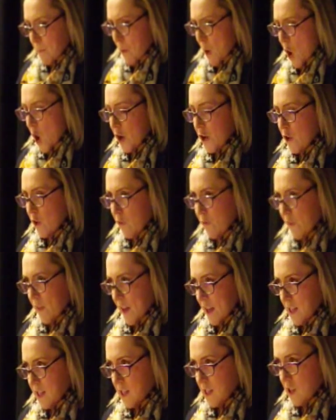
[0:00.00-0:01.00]
Part of
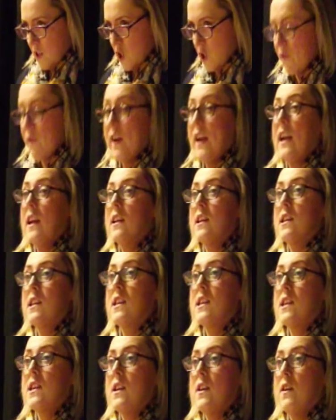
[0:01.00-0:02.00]
this surveillance
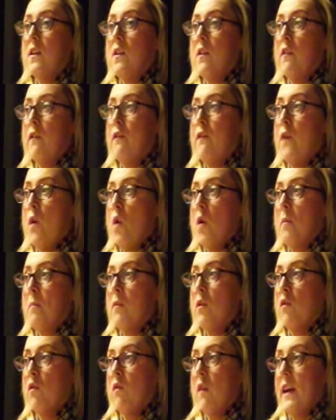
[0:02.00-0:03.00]

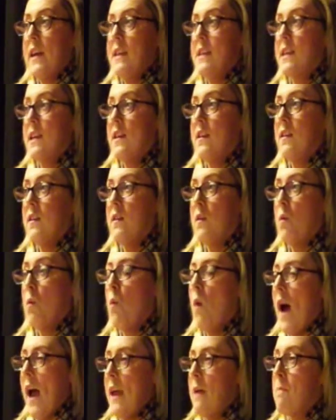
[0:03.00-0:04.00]
formed the reason
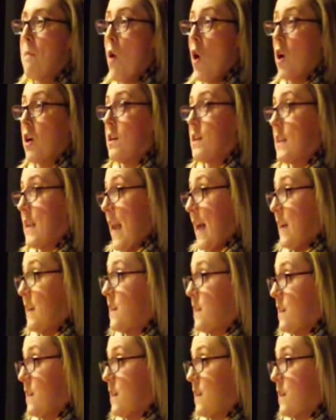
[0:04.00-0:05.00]
why Martin's
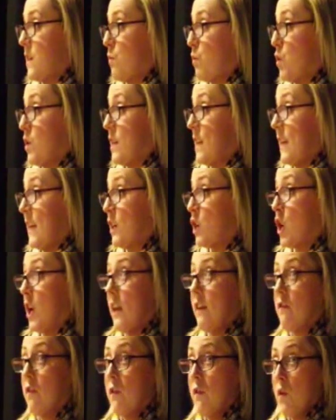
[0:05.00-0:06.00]
licence was
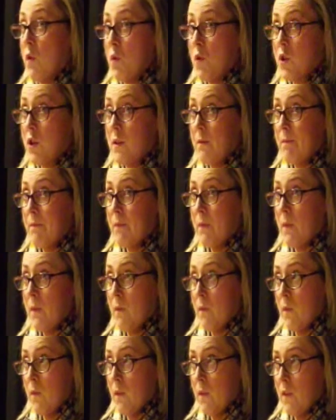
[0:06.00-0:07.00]
initially revoked.
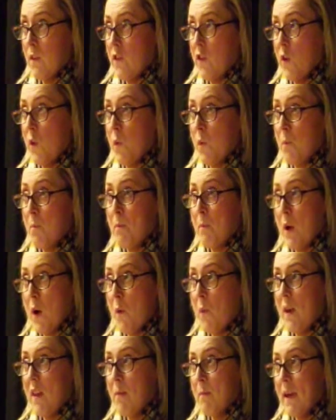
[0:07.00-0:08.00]
So
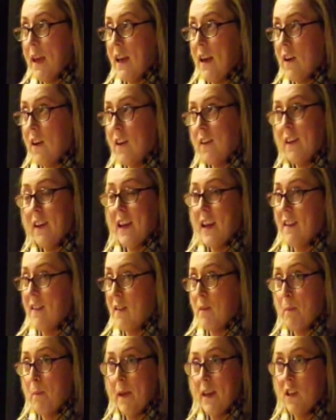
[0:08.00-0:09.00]
bear with me here, it's
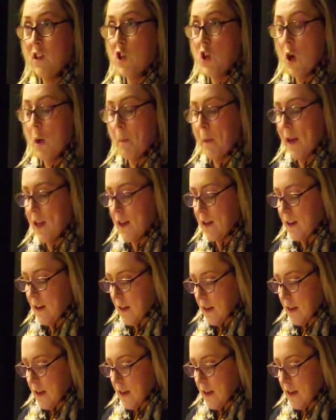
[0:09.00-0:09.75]
a bit choppy.